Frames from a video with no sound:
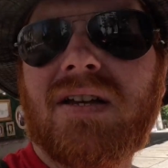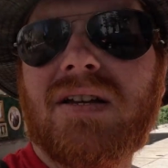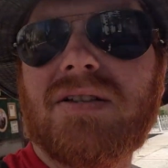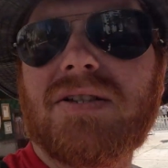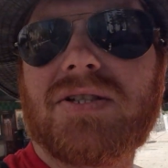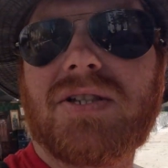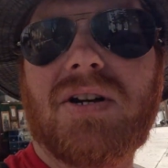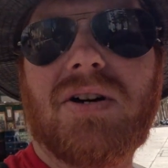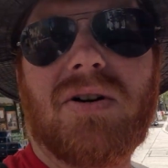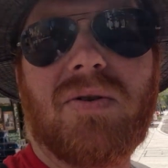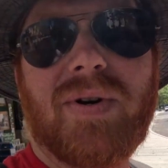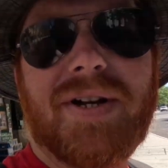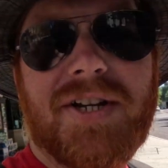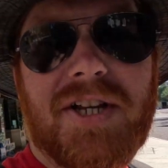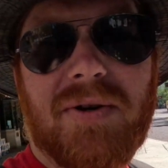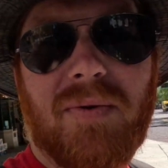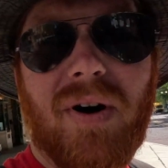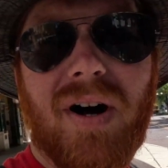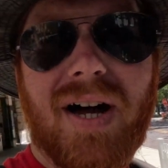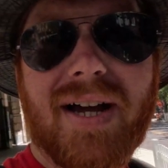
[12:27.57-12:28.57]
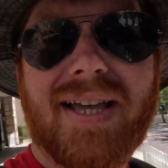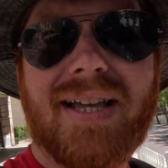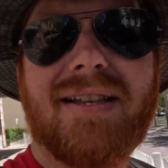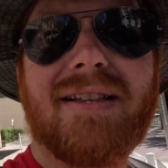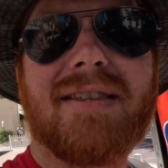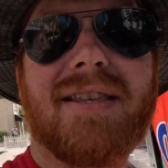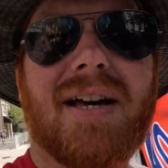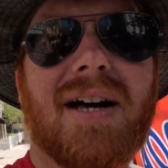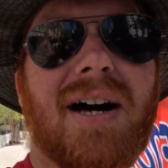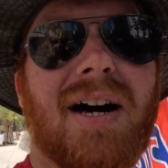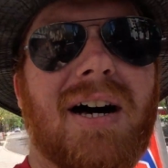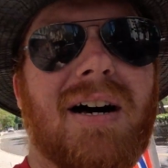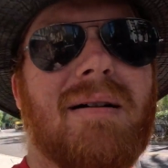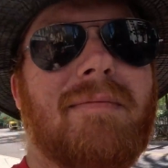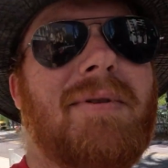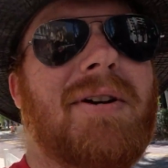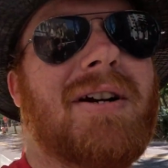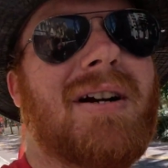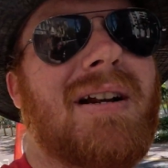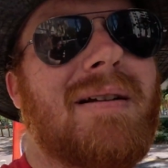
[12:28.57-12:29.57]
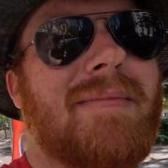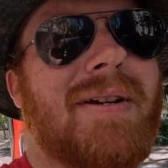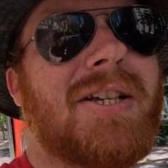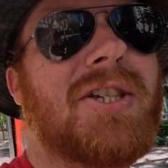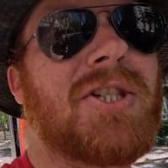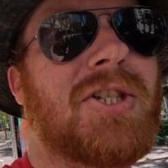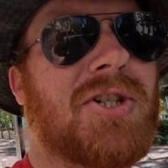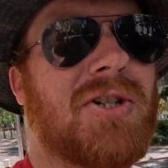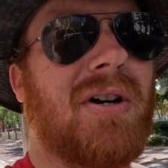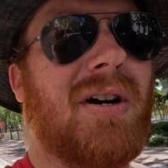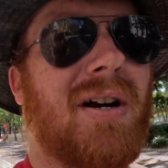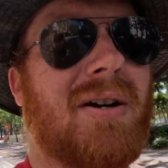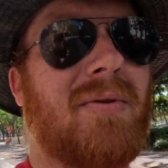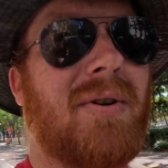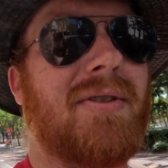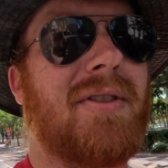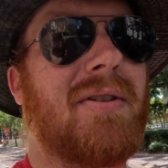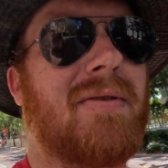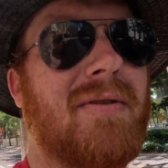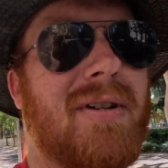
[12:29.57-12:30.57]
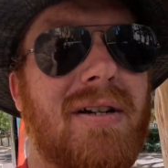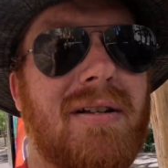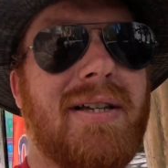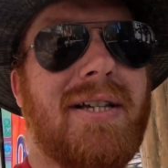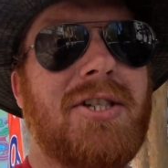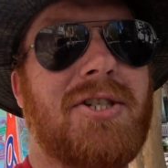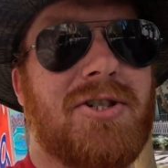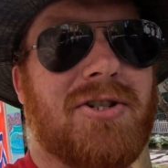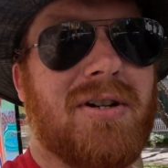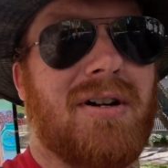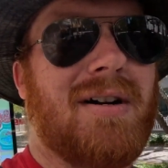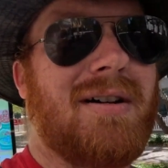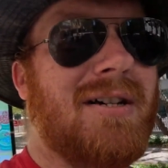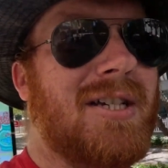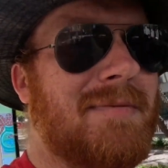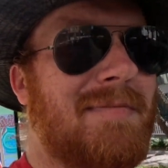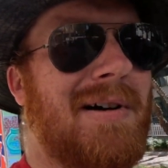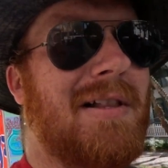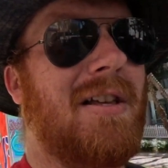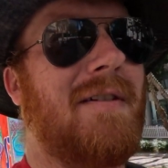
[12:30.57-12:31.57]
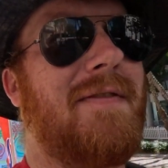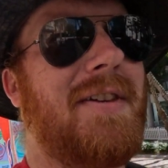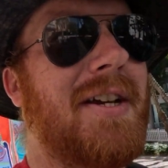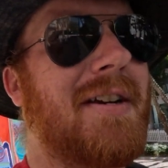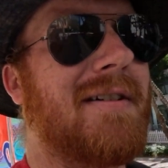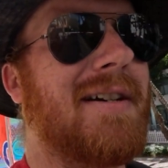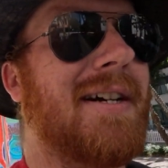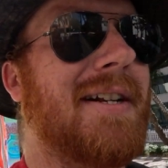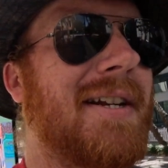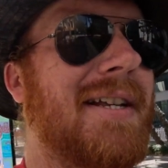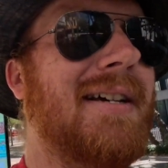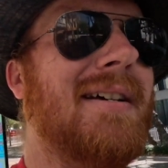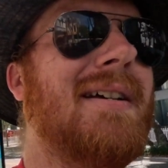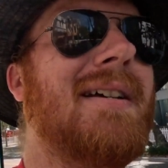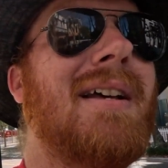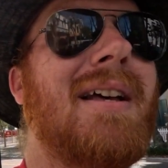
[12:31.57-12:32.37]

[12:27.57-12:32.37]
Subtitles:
So when you walk into the Hub, you're going to be struck with a really strong smell of urine.